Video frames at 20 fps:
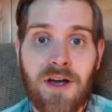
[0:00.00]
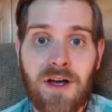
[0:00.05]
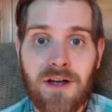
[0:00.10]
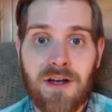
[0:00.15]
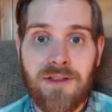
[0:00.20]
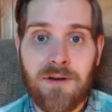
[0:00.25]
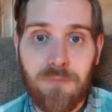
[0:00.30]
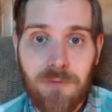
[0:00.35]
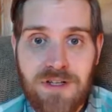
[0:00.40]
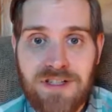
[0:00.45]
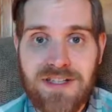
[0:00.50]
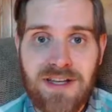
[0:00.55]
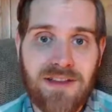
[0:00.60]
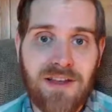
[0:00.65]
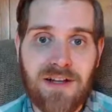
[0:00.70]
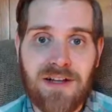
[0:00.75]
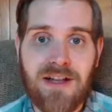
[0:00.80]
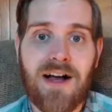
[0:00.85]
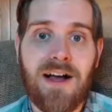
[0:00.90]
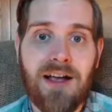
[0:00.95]
then reset the
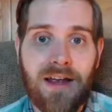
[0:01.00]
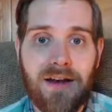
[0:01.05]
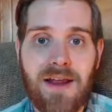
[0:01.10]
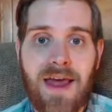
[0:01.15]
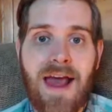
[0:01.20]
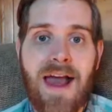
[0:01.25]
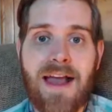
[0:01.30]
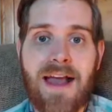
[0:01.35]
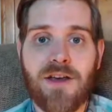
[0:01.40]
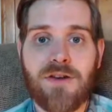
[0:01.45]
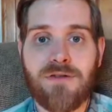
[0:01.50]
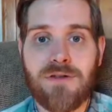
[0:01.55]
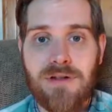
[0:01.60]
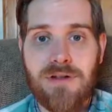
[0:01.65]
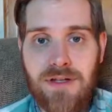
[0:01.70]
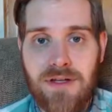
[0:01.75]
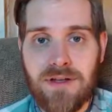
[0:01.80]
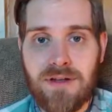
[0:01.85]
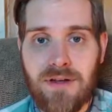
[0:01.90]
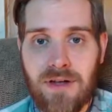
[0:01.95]
clock
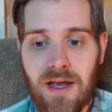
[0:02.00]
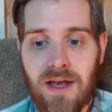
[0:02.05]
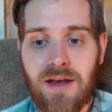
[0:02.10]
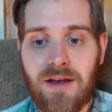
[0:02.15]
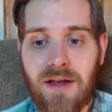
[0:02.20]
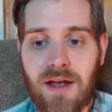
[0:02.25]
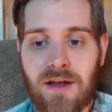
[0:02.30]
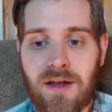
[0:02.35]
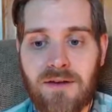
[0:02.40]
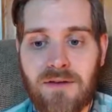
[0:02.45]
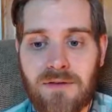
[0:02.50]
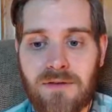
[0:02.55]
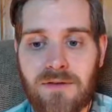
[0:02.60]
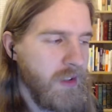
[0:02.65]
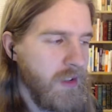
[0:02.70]
inaccurately and